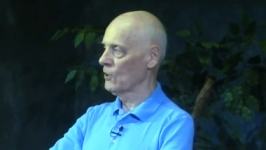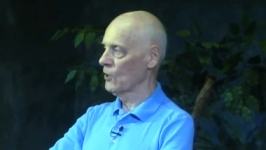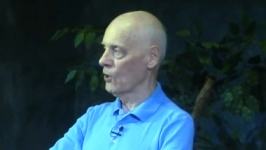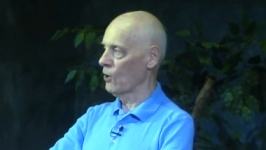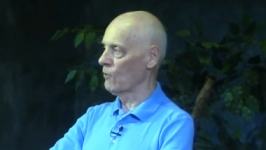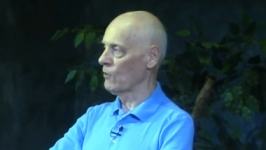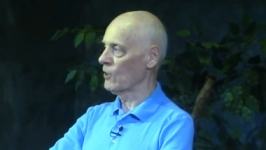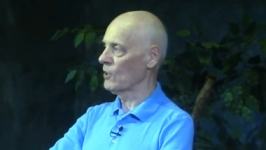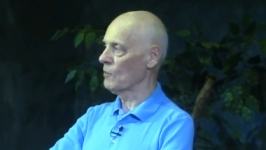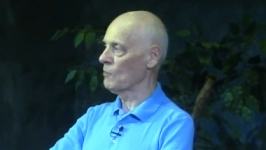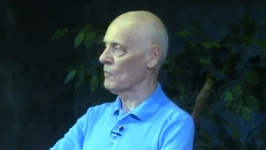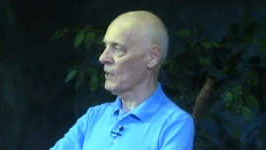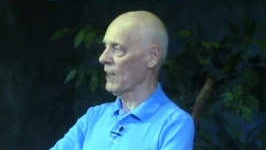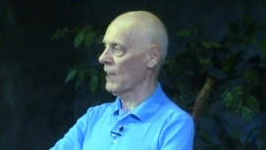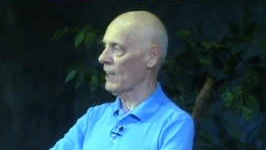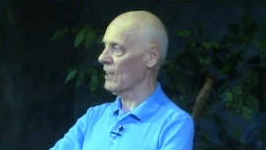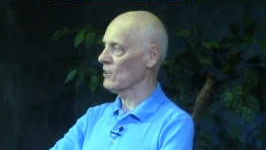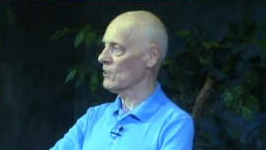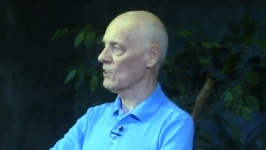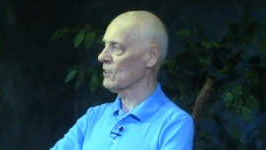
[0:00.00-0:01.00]
over the
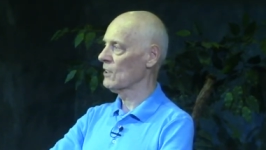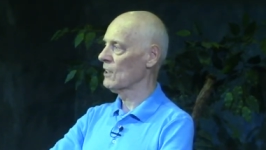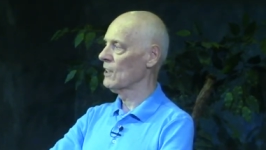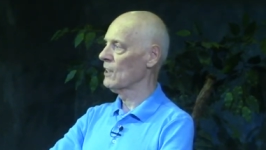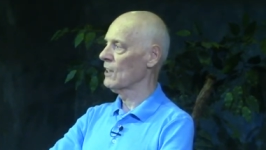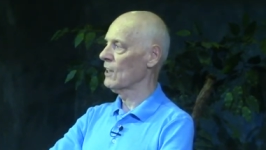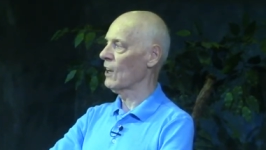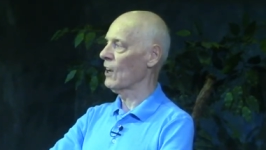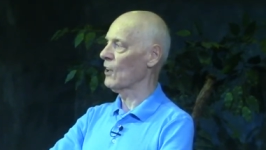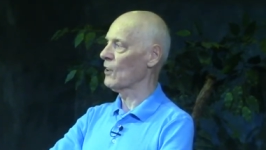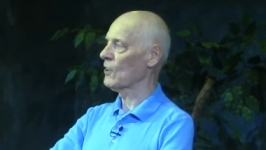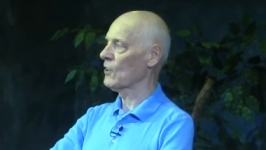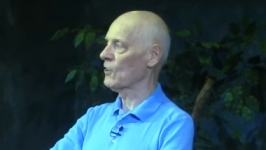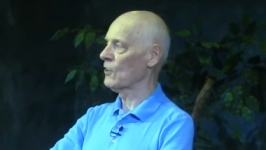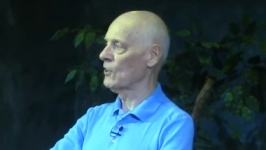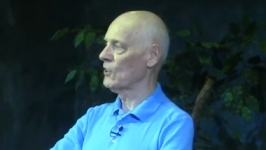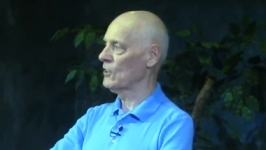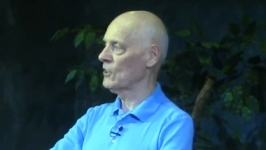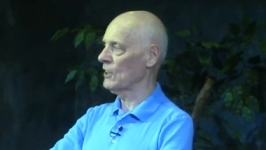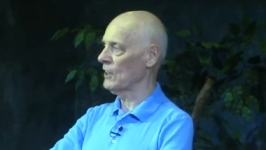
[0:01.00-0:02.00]
past
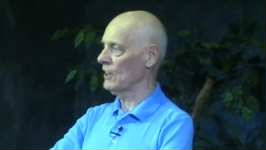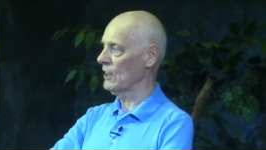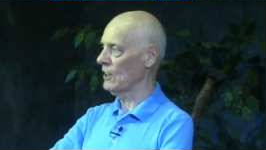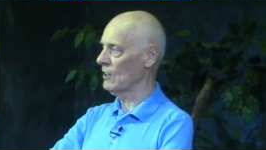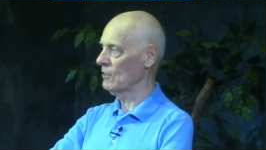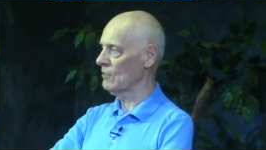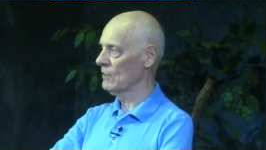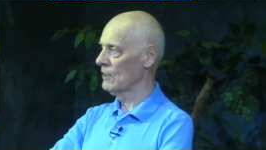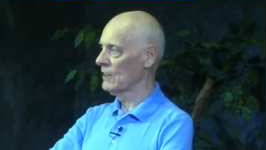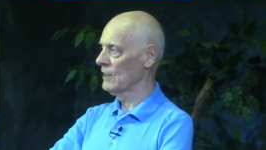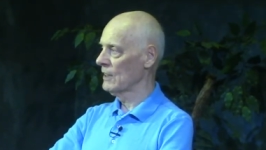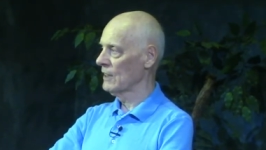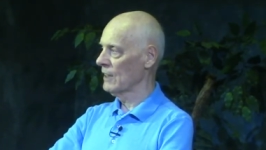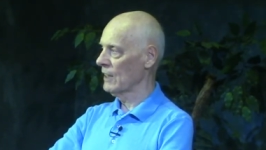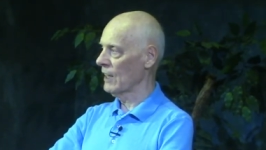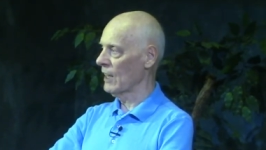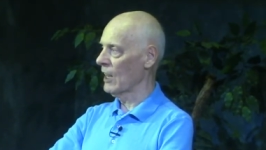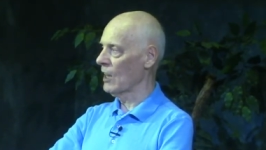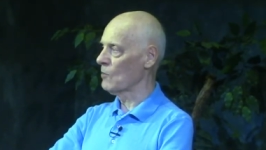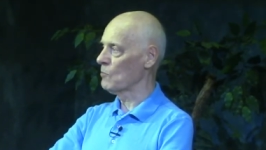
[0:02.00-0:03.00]
13.4
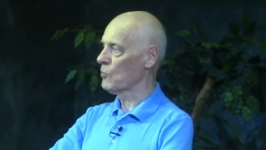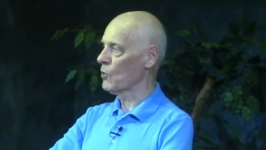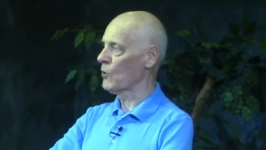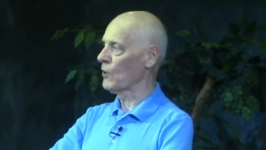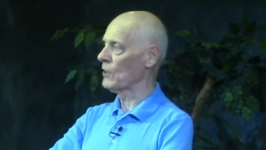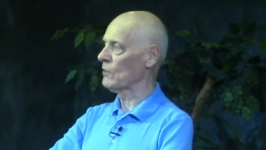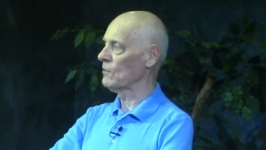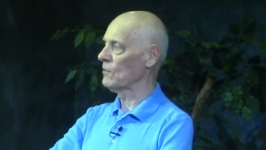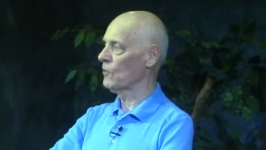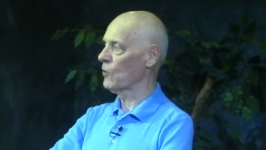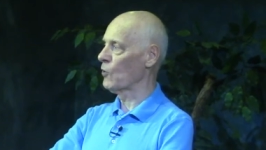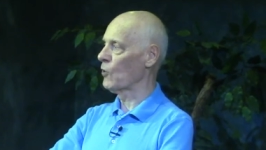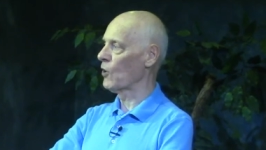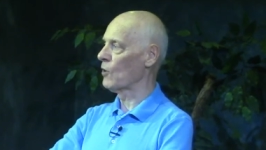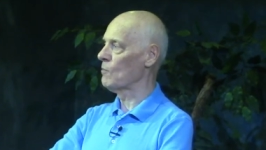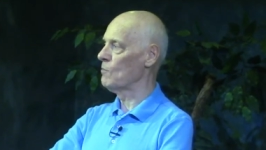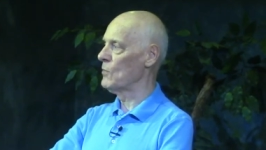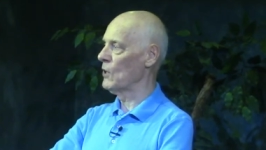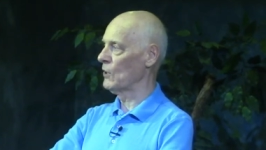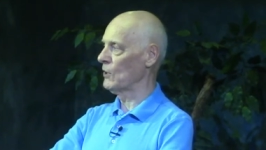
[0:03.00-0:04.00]
uh,
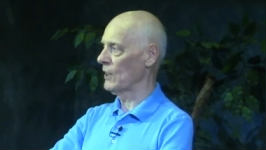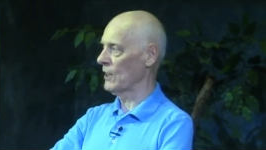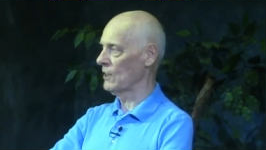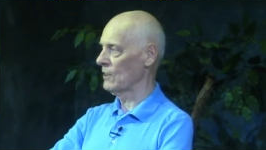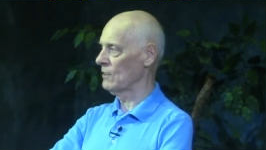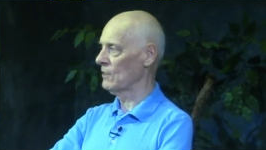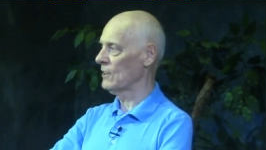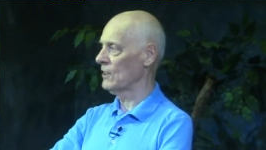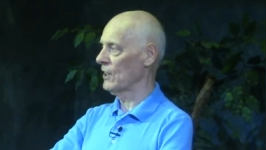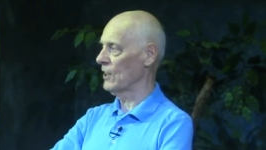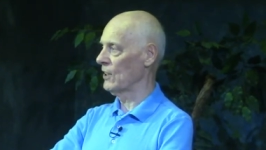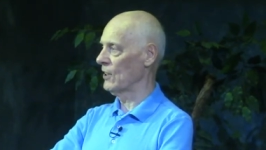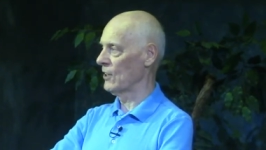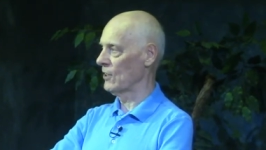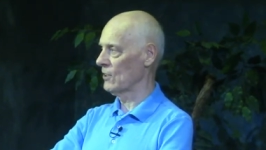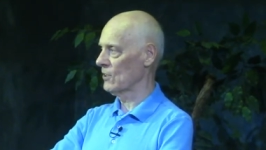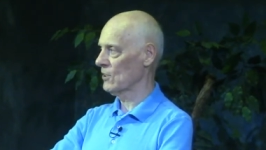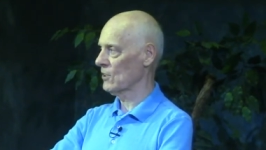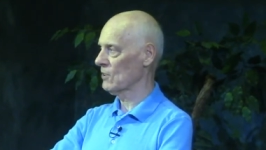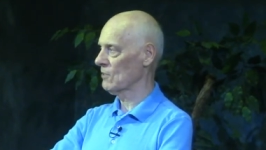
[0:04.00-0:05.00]
uh, billion
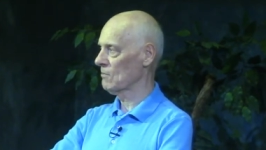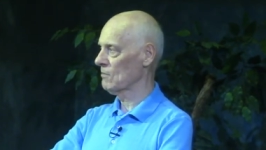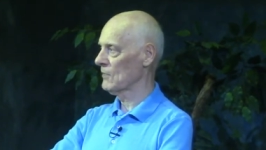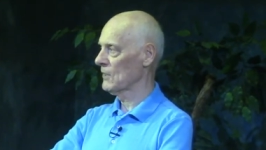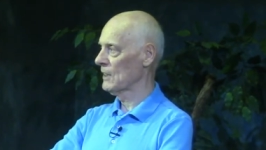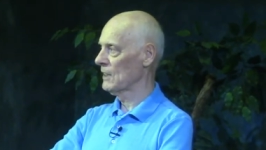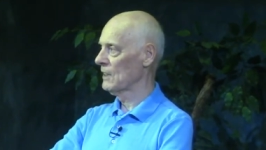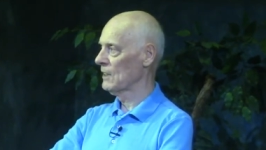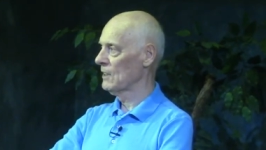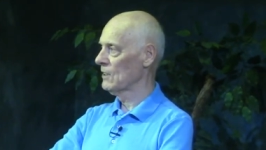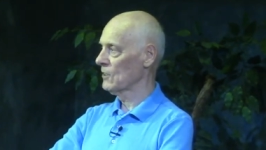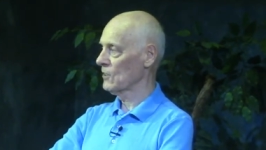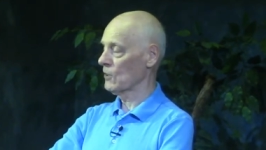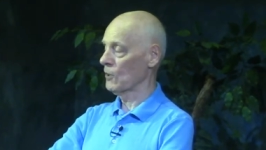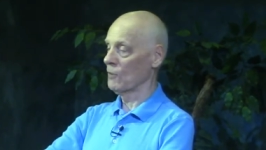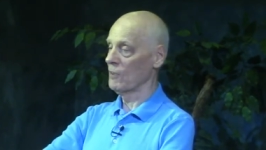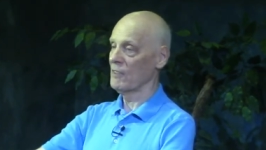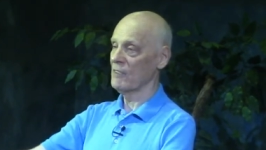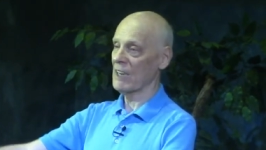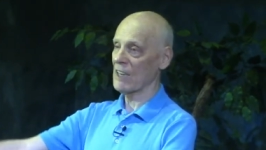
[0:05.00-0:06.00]
years.
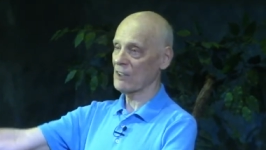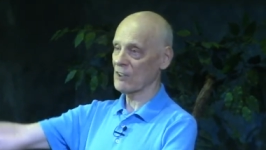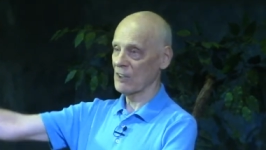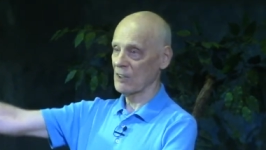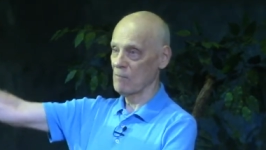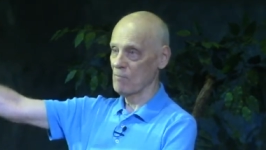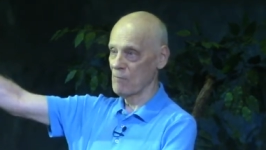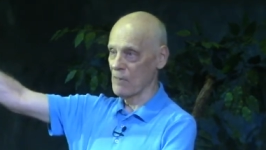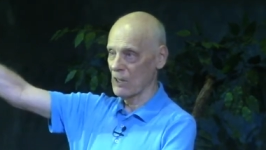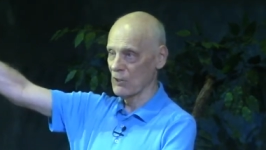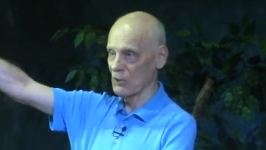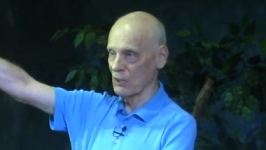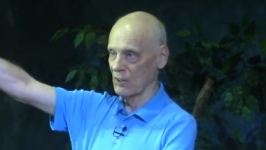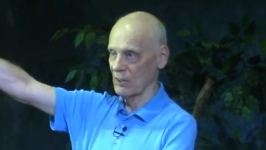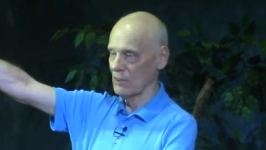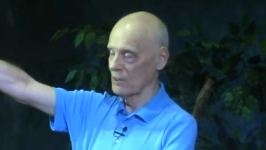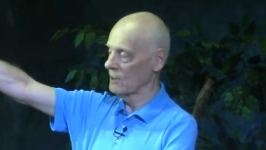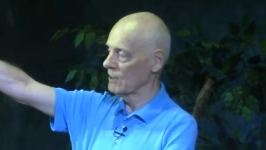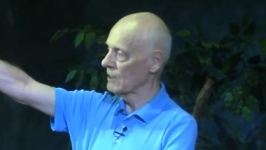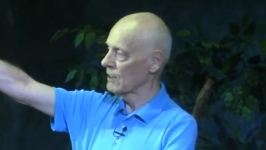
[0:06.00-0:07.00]
So we've actually
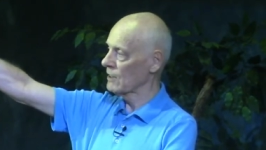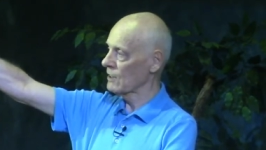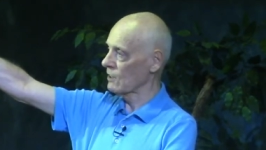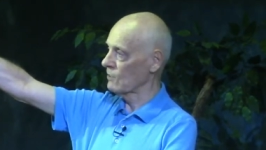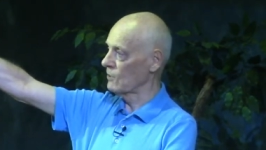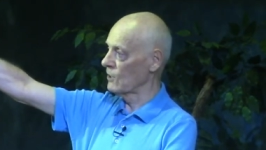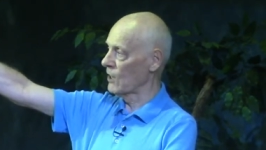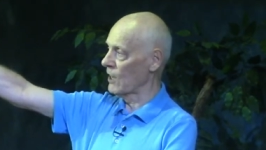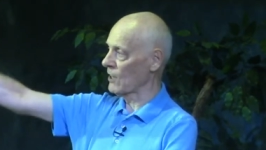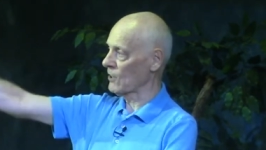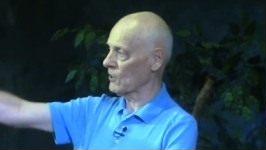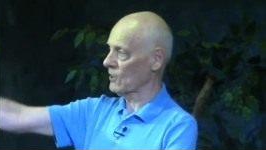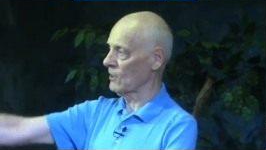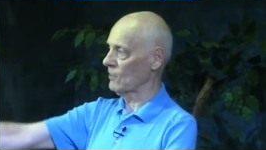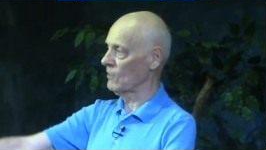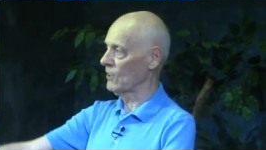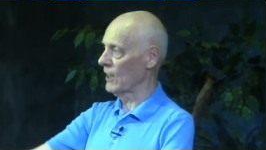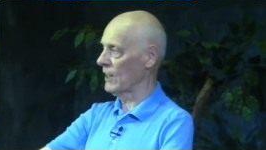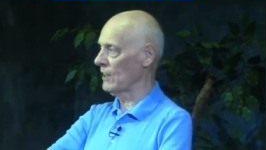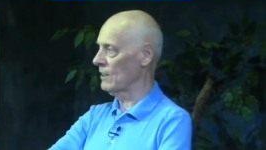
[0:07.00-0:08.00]
measured the velocity
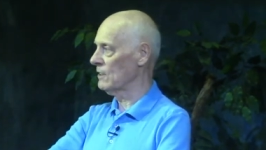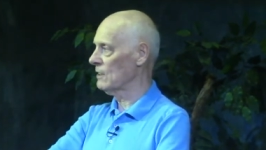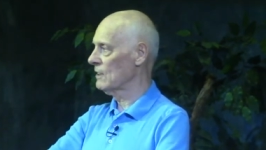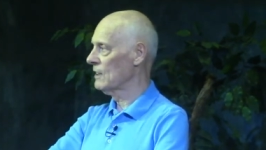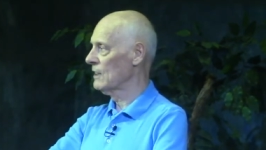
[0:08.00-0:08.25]
of light